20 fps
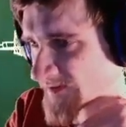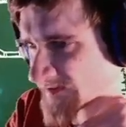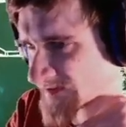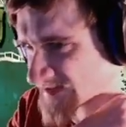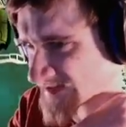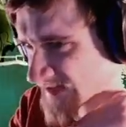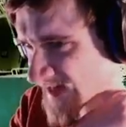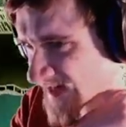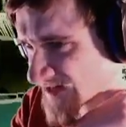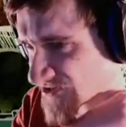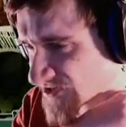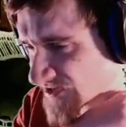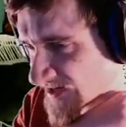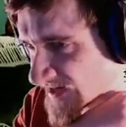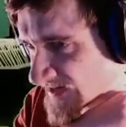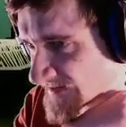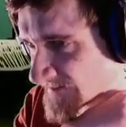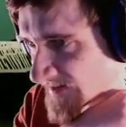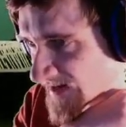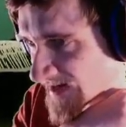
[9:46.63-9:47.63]
It's actually
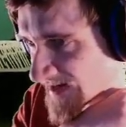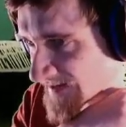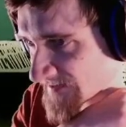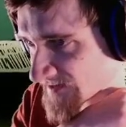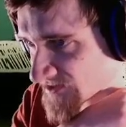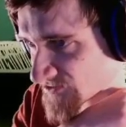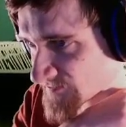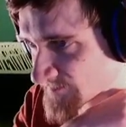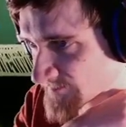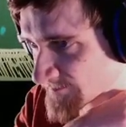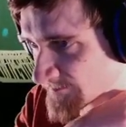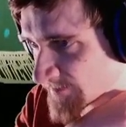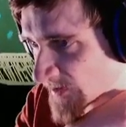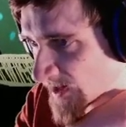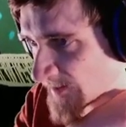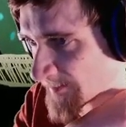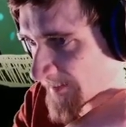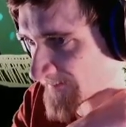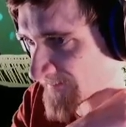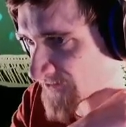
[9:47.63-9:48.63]
hidden behind this
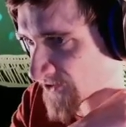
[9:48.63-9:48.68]
blob of